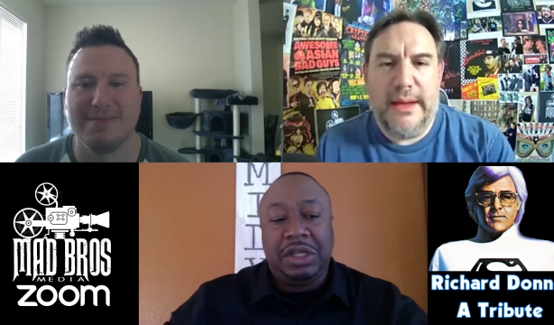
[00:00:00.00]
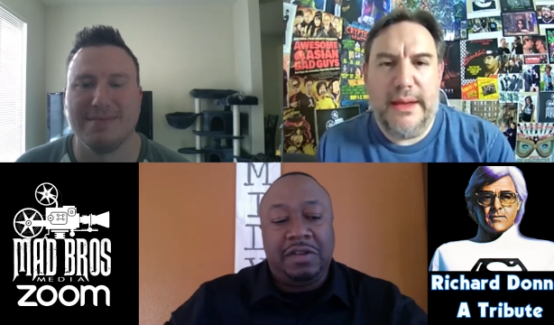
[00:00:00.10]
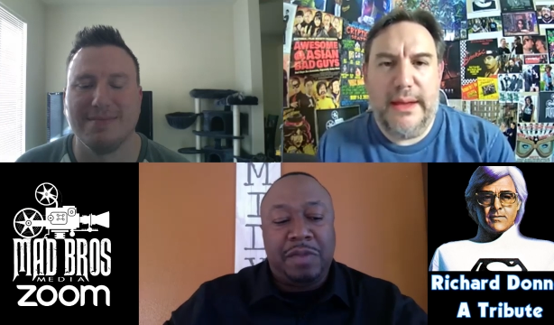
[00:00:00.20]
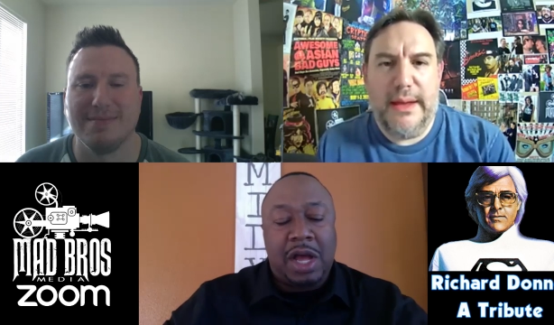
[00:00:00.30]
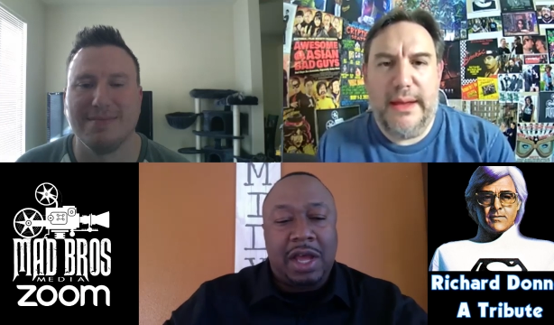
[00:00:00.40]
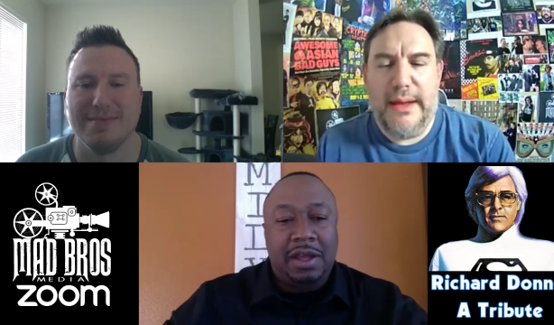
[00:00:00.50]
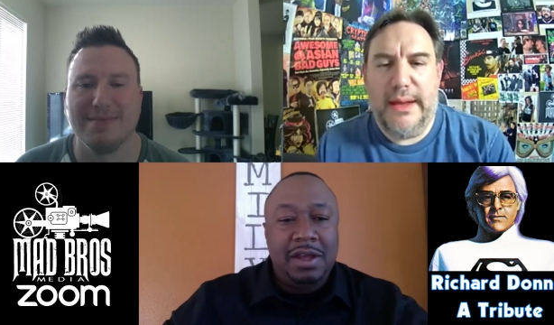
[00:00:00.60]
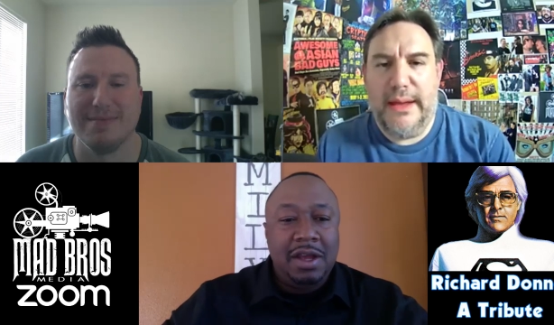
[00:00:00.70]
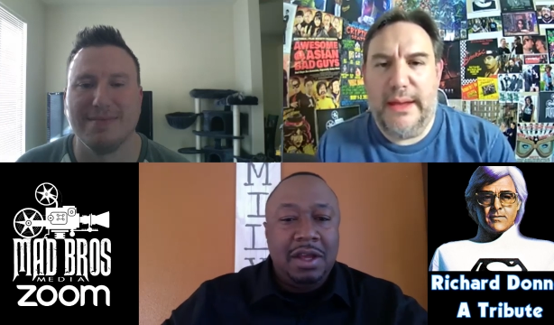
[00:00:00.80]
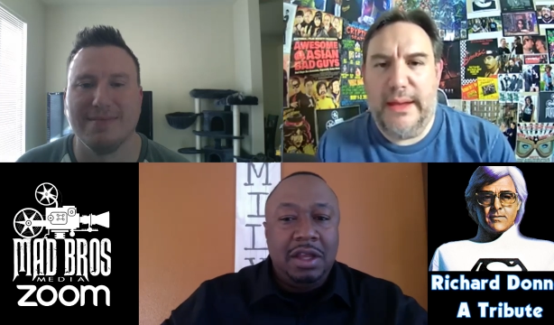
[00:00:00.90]
Speaker 1: of my,
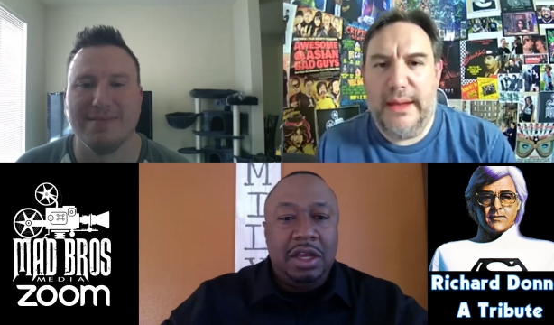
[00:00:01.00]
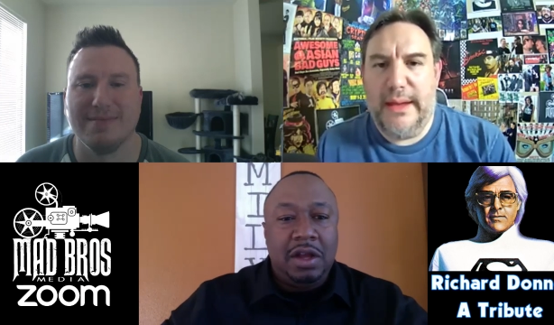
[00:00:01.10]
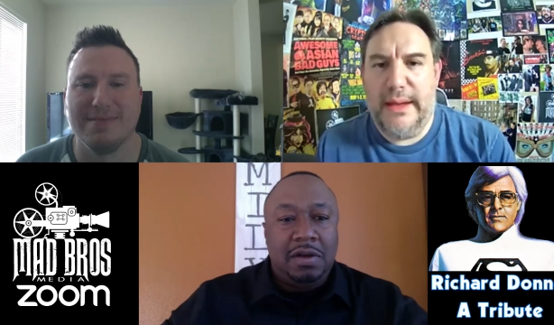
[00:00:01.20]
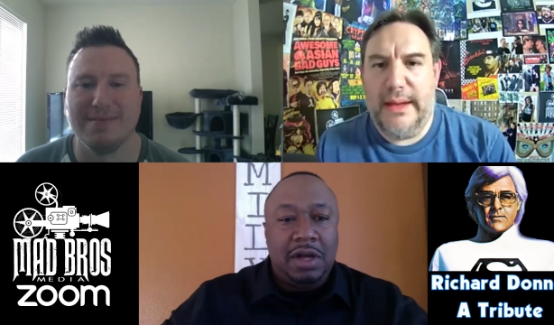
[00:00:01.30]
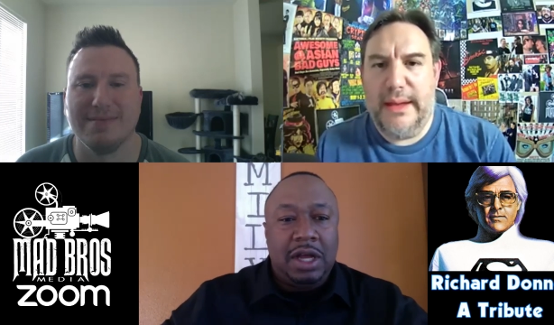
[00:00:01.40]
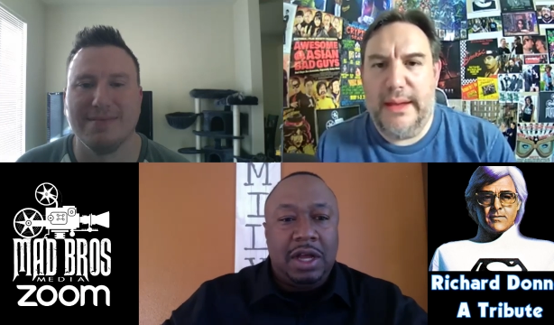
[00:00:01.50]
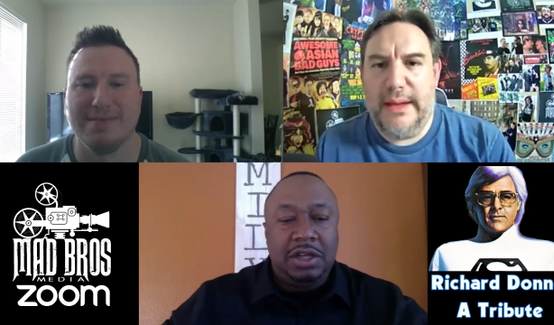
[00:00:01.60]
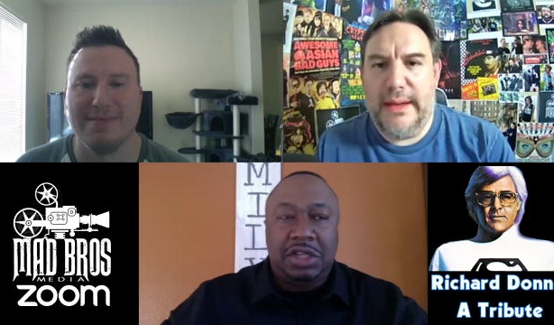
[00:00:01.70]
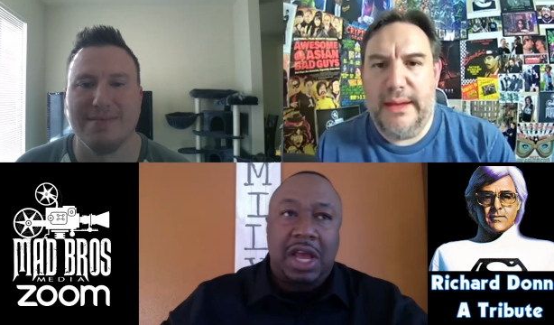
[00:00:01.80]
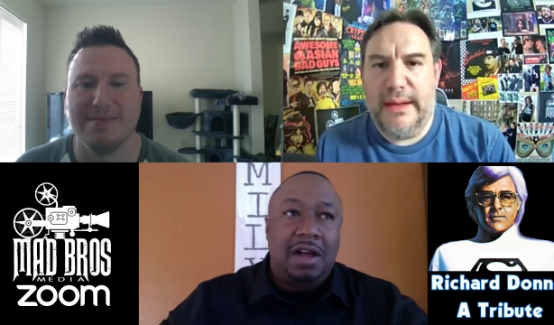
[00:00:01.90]
you know, uh,
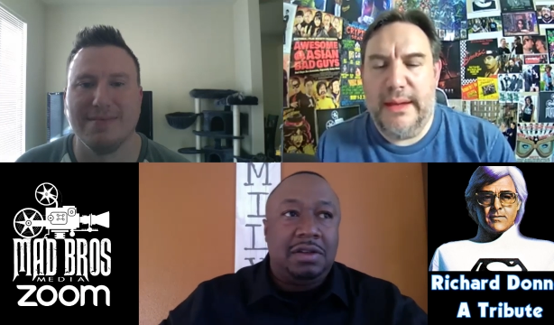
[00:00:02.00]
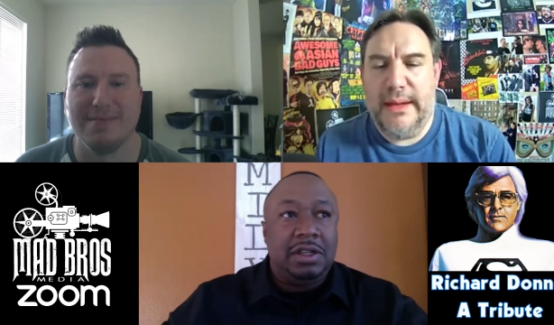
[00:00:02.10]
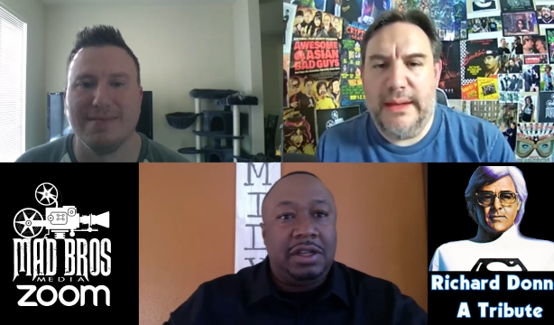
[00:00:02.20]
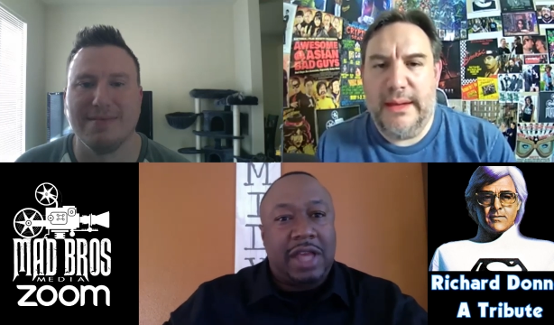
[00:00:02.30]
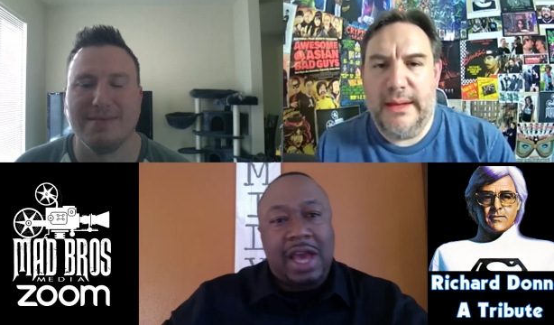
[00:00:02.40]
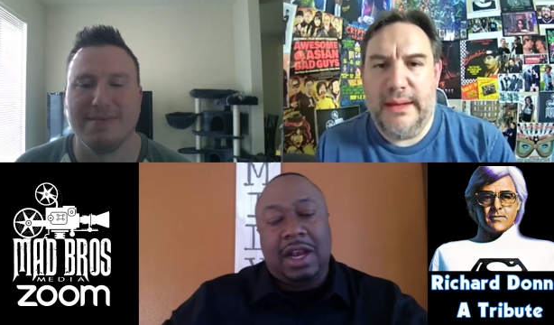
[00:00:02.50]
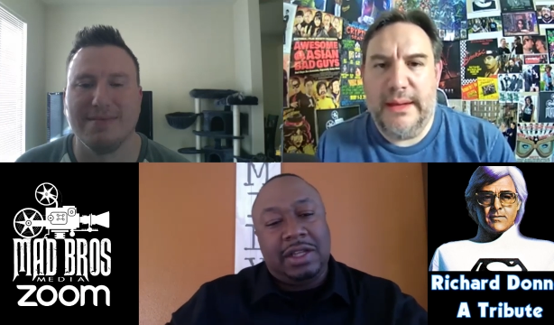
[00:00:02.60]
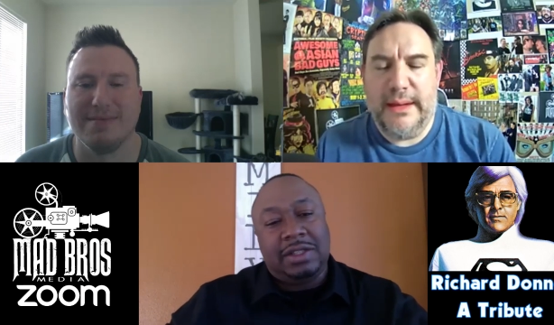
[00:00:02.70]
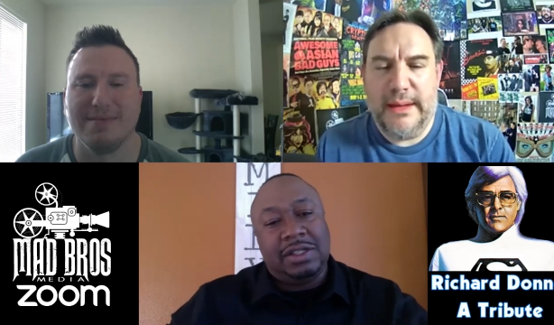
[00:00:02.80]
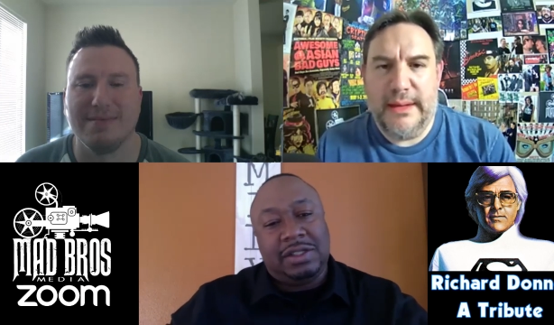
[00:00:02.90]
childhood,
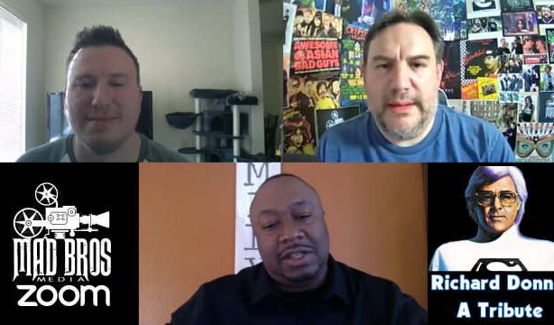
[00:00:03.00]
adolescence